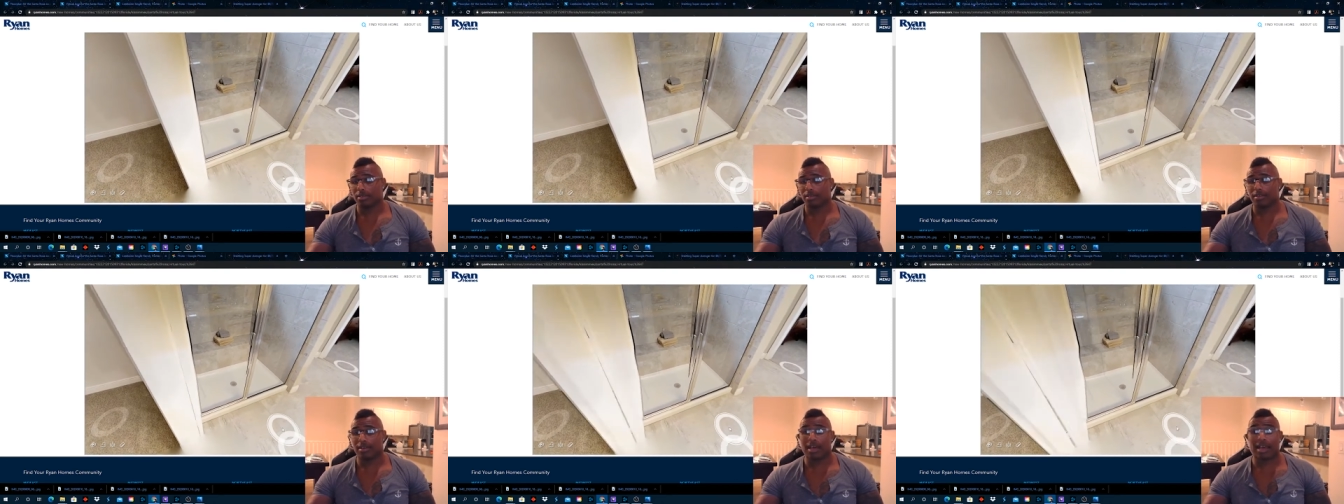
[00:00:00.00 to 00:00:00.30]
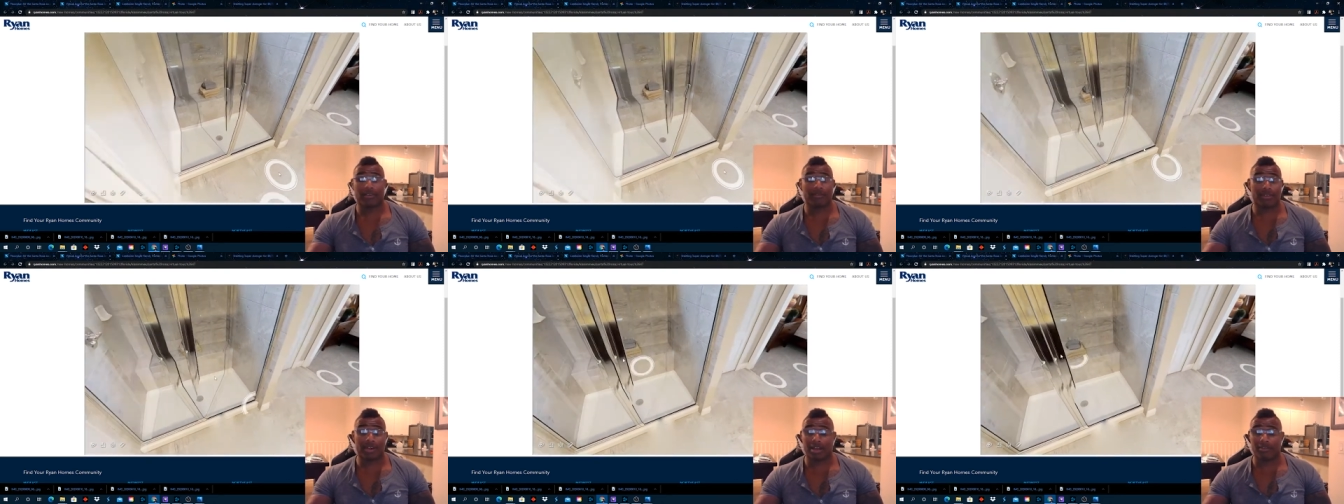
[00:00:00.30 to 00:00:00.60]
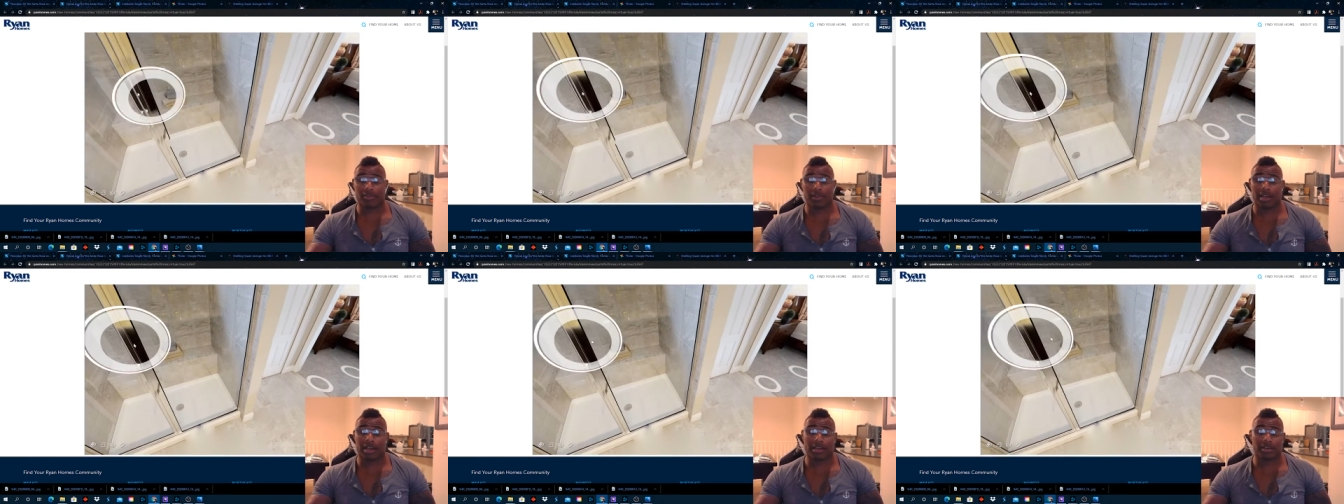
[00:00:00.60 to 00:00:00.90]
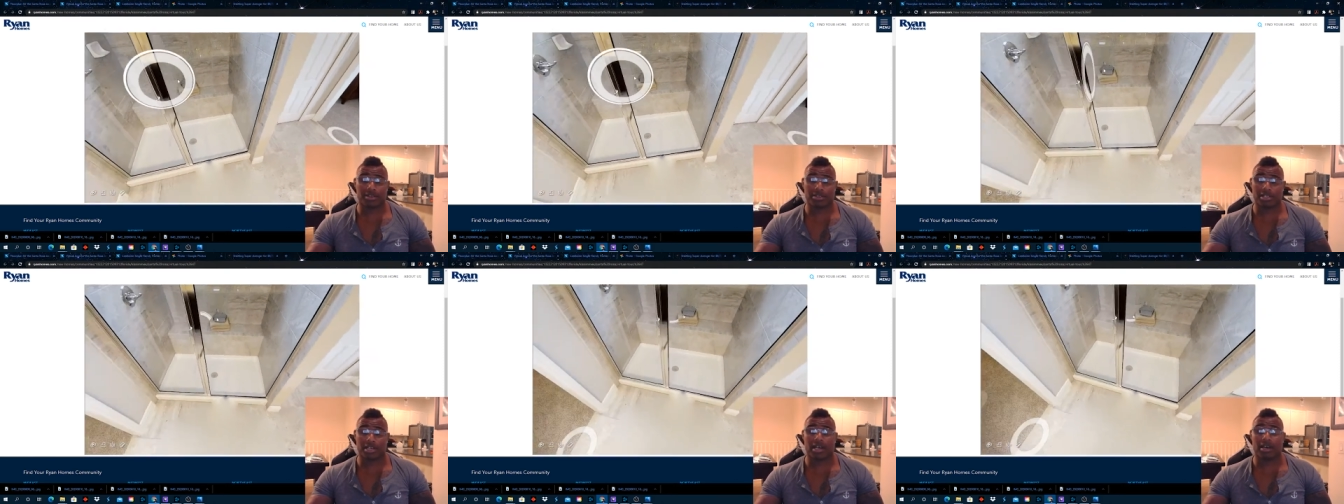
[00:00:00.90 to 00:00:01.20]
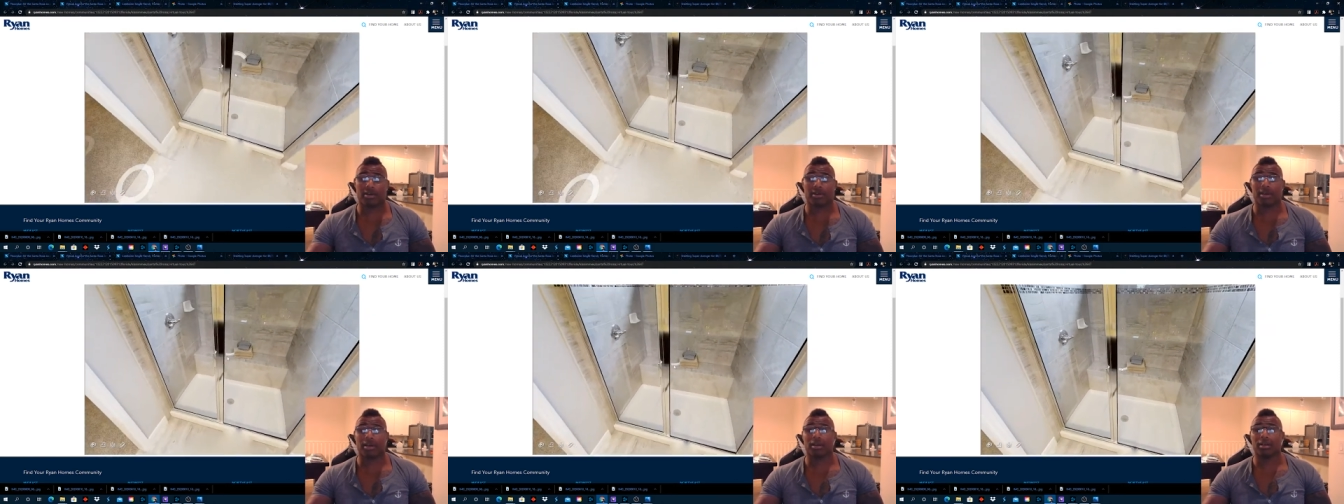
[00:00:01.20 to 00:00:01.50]
I've never had a
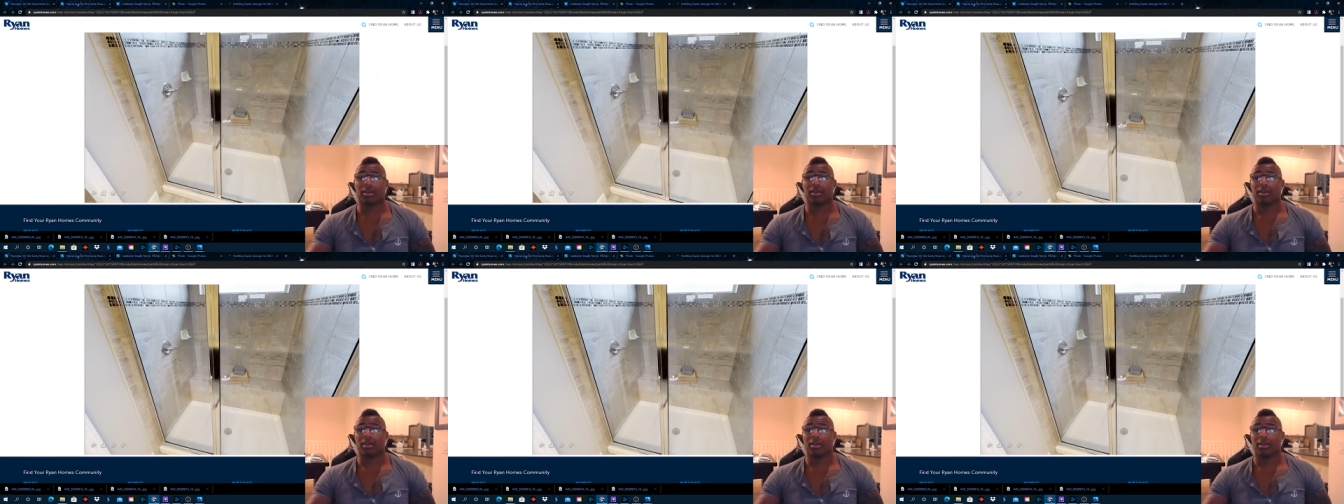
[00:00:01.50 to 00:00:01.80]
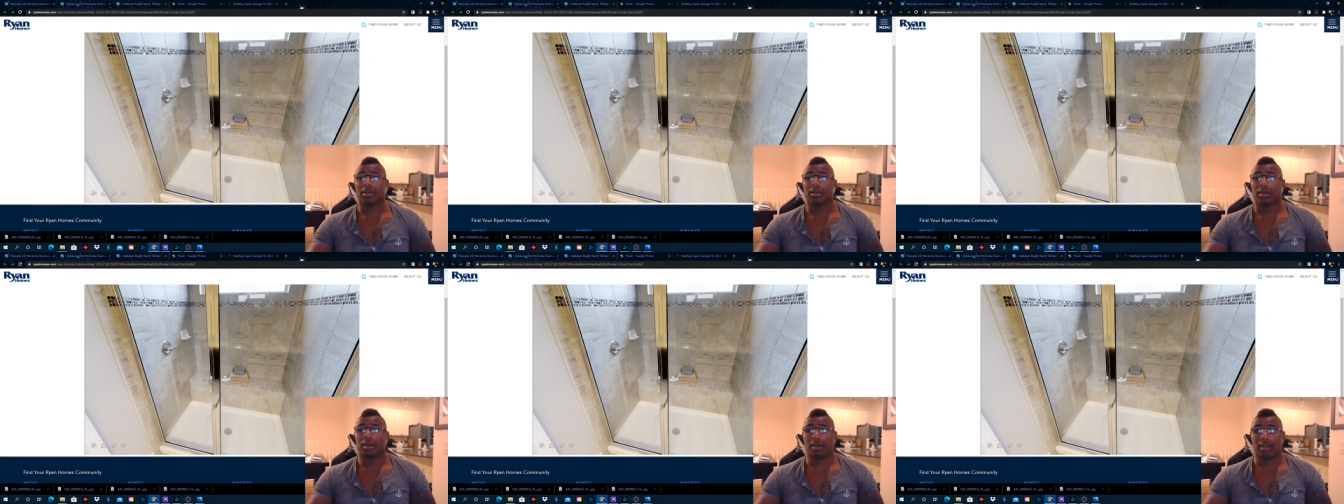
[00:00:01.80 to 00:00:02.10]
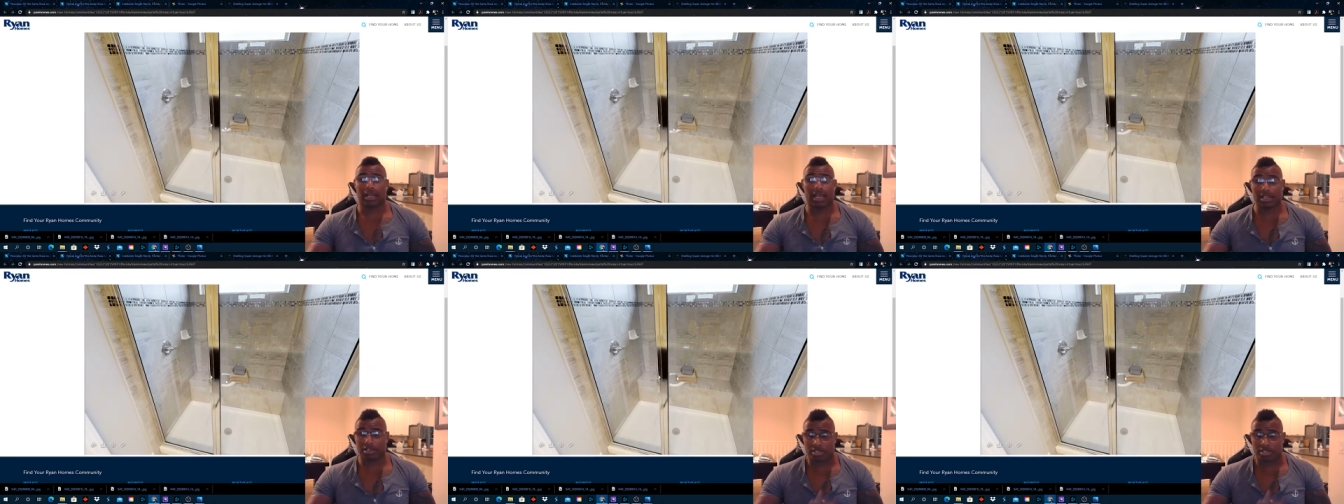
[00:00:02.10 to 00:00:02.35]
shower, a glass